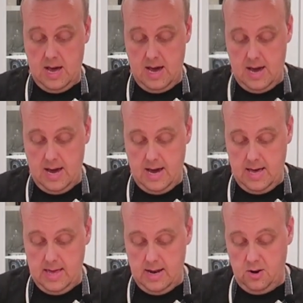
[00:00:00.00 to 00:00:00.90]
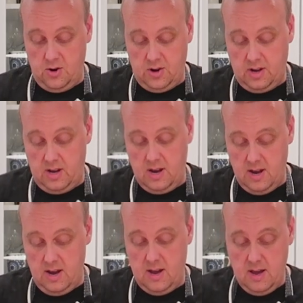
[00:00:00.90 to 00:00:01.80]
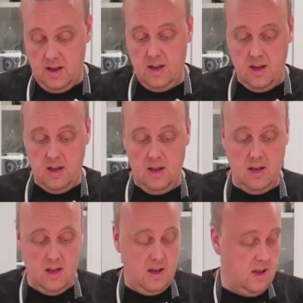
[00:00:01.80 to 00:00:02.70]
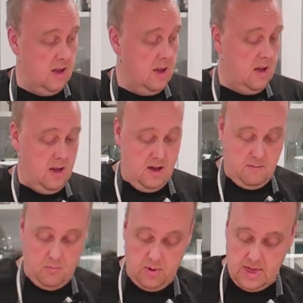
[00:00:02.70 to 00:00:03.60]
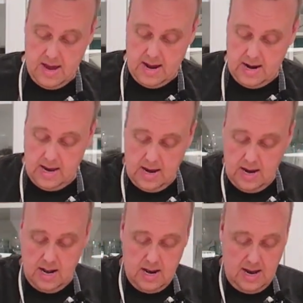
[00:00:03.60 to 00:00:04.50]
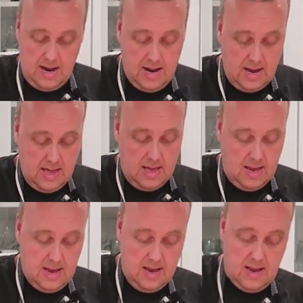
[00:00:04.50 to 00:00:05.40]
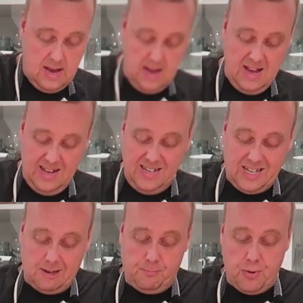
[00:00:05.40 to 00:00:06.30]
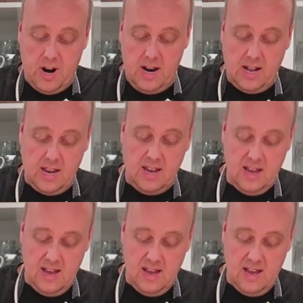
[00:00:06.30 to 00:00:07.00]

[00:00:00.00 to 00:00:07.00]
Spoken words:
and then just put that in and spread it